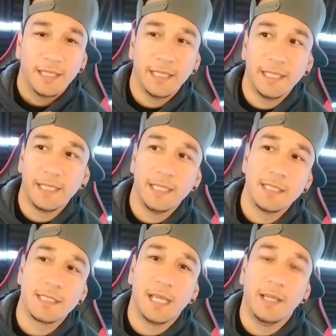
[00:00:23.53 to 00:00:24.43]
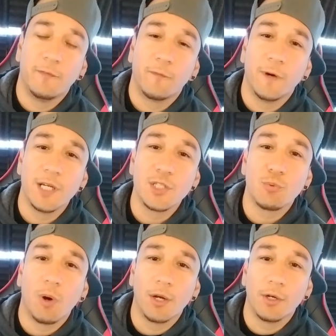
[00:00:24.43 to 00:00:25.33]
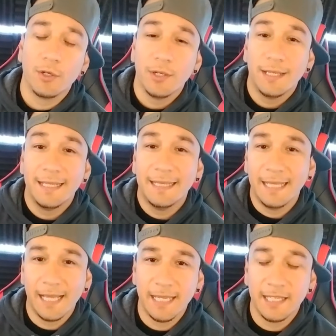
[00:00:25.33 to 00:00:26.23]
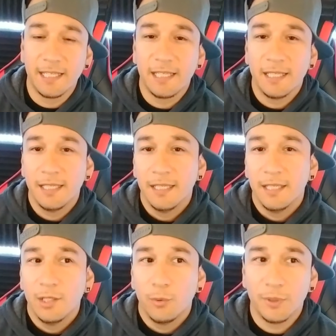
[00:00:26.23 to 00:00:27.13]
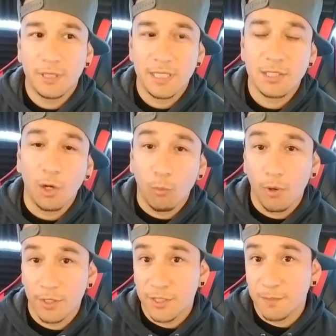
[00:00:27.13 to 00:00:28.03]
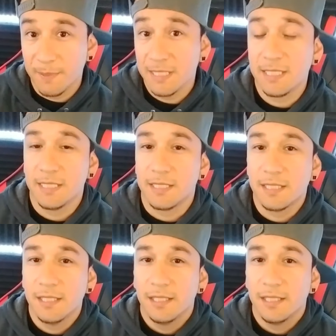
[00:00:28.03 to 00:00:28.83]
It is a freshwater lake with a saltwater species.